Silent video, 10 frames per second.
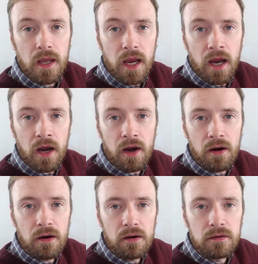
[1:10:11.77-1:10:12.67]

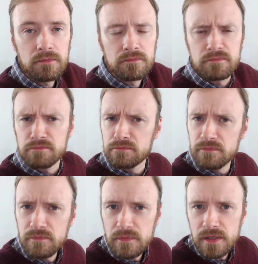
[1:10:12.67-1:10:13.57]
Air.
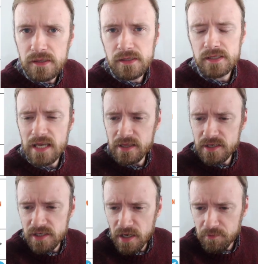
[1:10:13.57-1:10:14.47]
Is that the
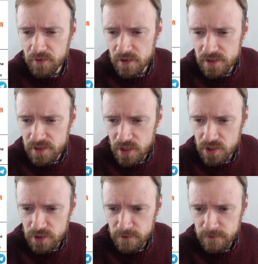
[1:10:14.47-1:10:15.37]
same
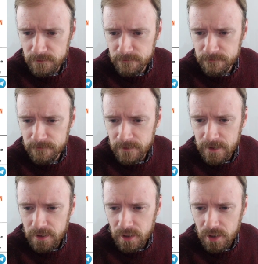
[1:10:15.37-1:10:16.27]
pronunciation?
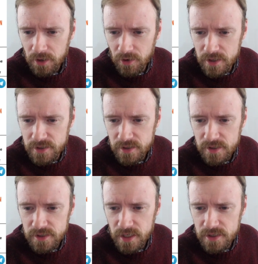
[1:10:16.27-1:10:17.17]
Grace
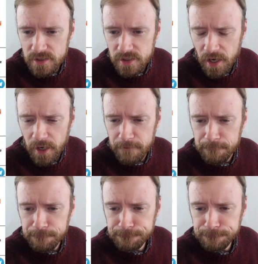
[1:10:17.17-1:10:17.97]
says yes, same.